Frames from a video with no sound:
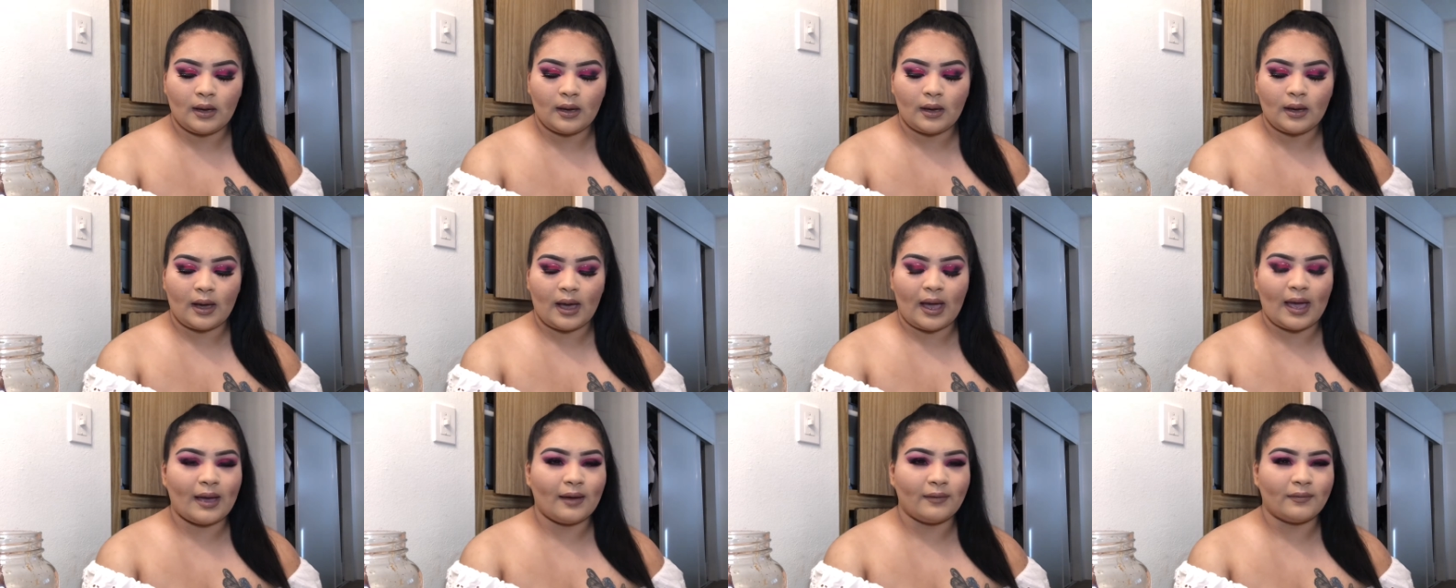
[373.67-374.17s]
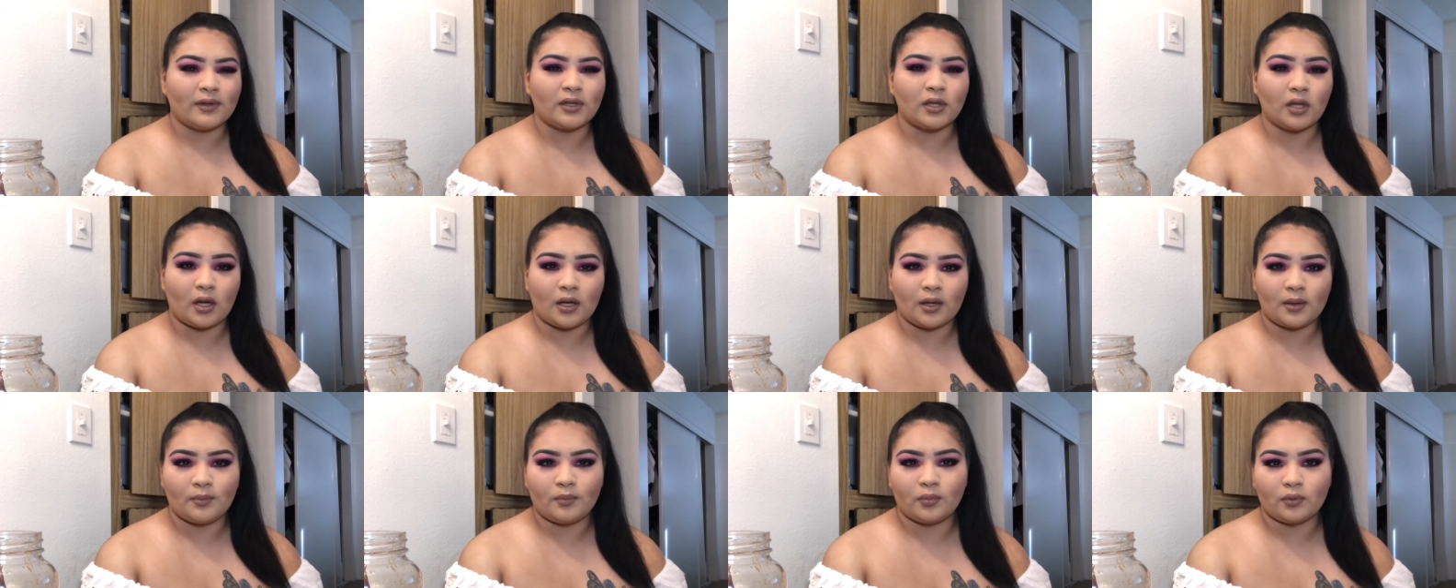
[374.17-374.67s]
I have a
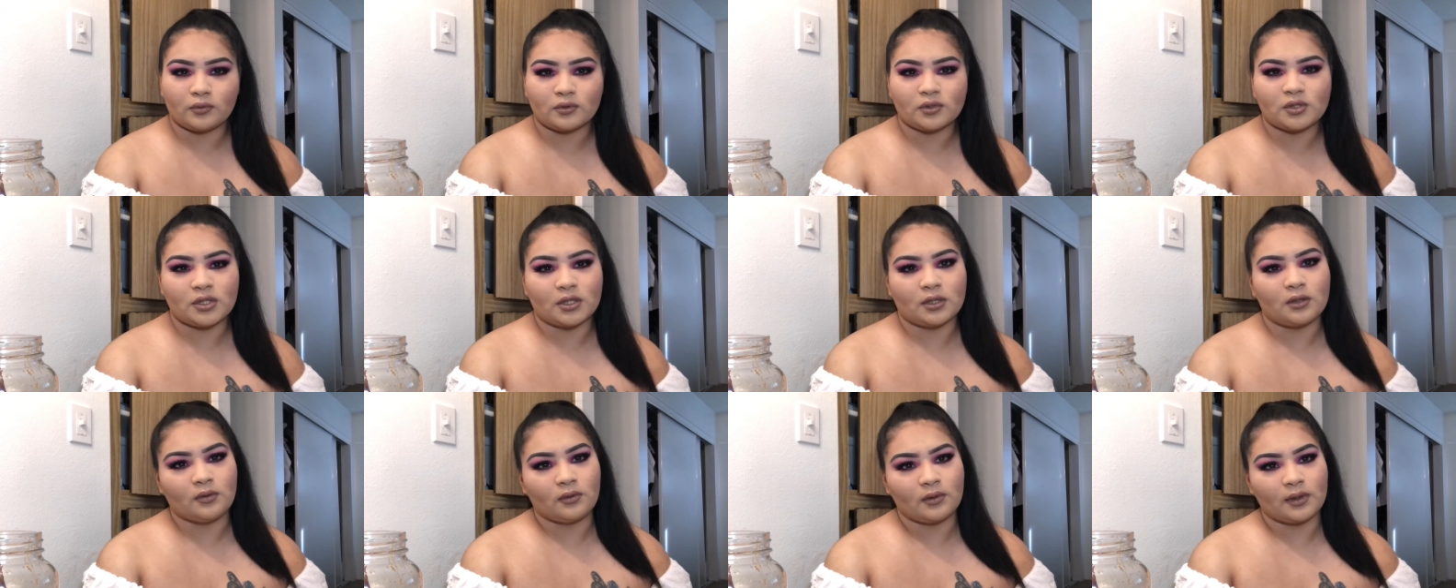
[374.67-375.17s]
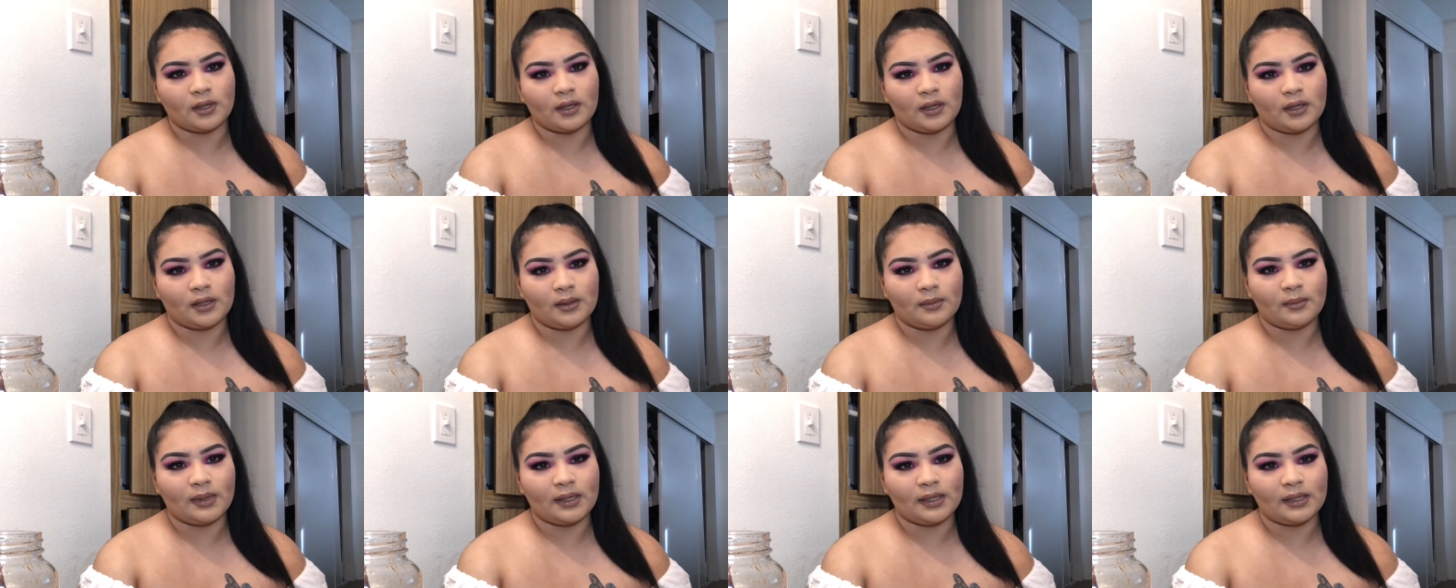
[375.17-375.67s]
lot of bullshit going on
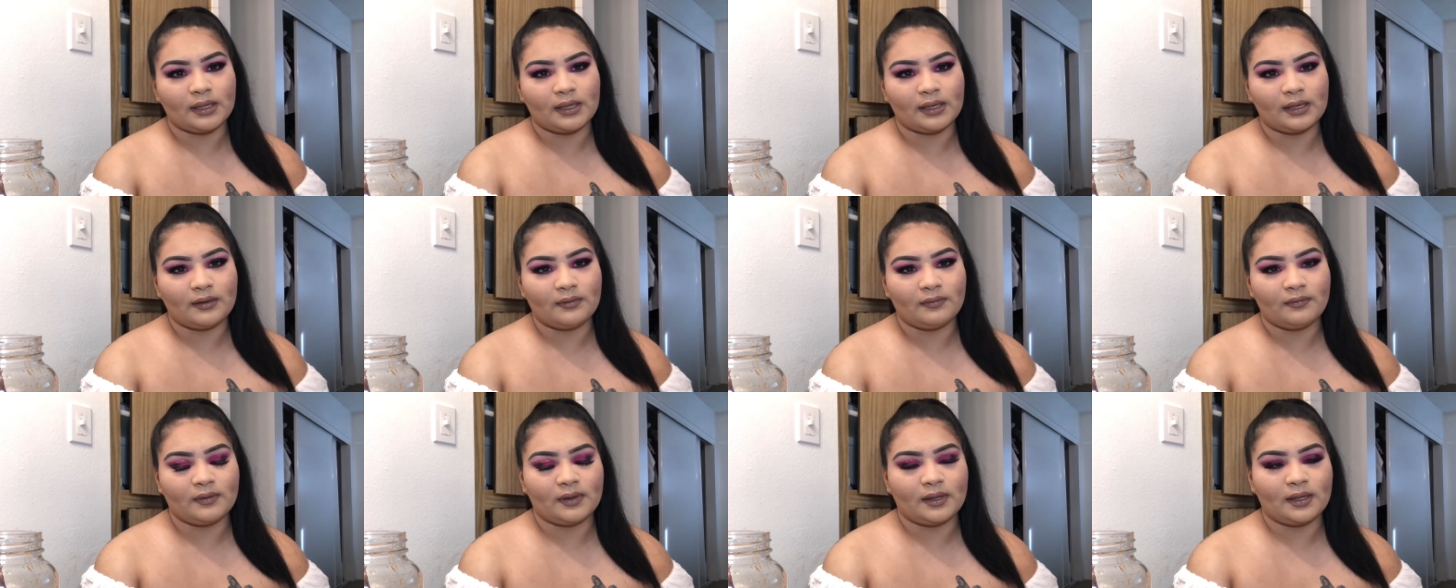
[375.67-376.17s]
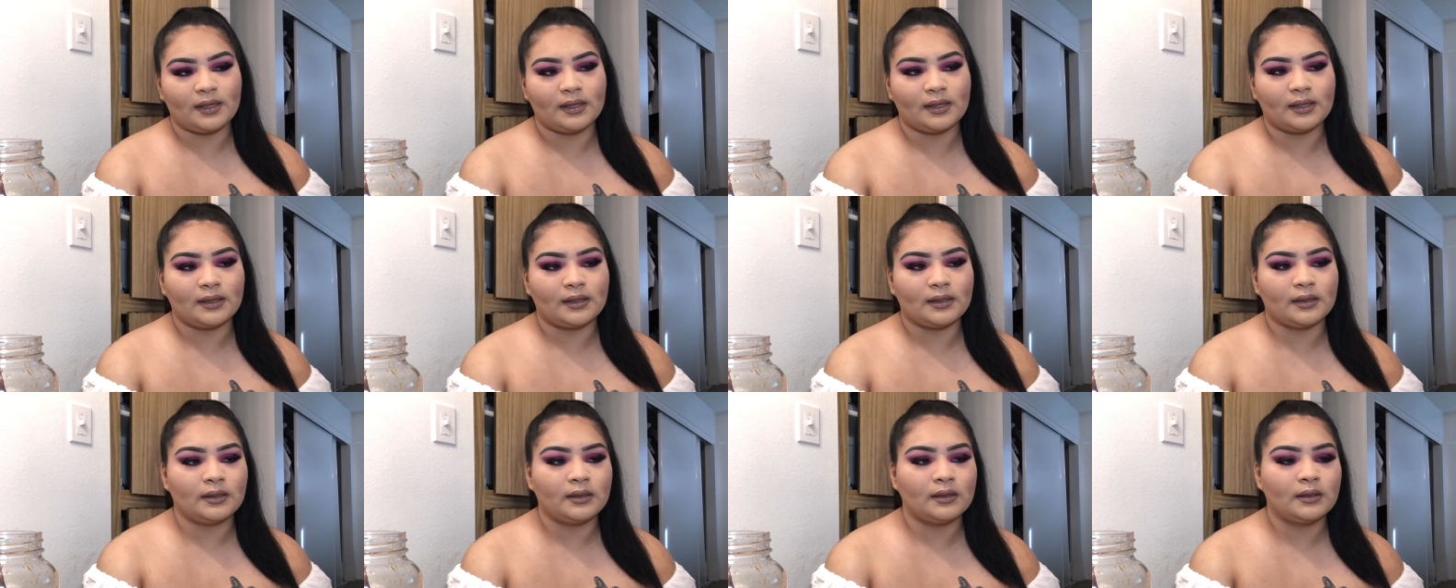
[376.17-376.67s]
in my life
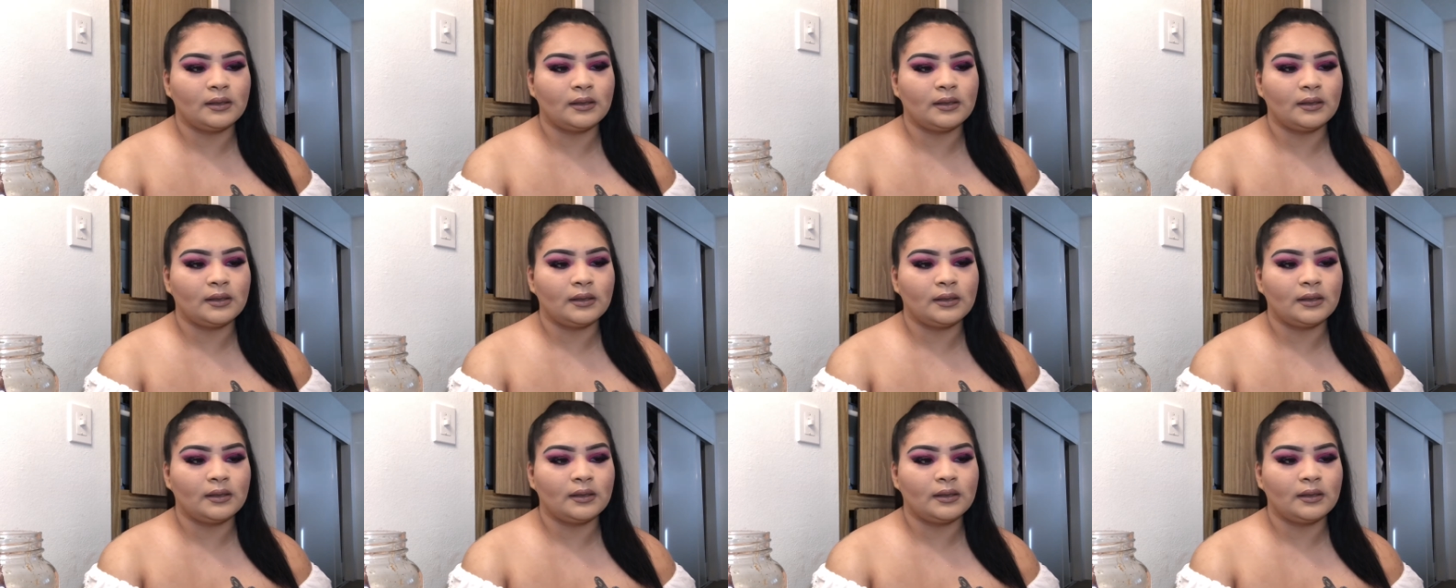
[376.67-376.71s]
and